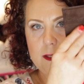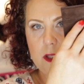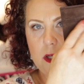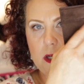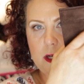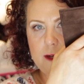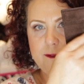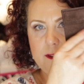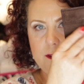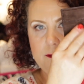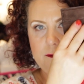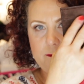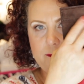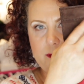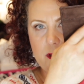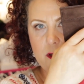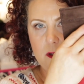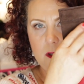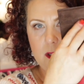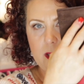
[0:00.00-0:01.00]
soft
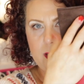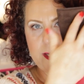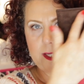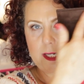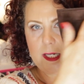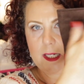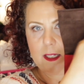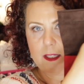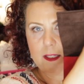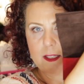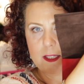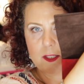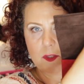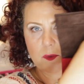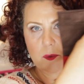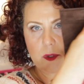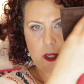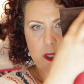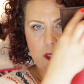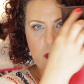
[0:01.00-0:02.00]
felt lining.
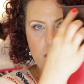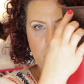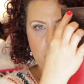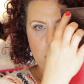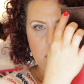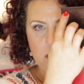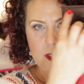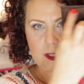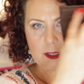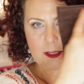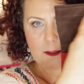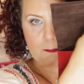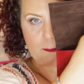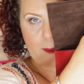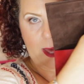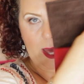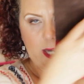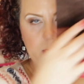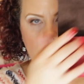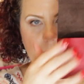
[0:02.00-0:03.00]
This right here is a
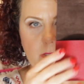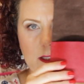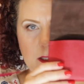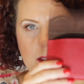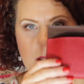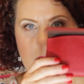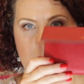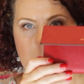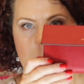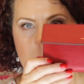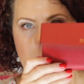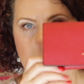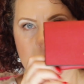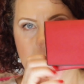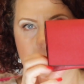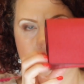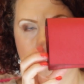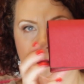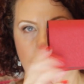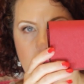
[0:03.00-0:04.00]
magnet.
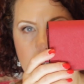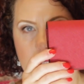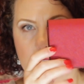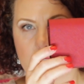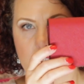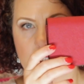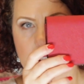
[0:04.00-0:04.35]
So when it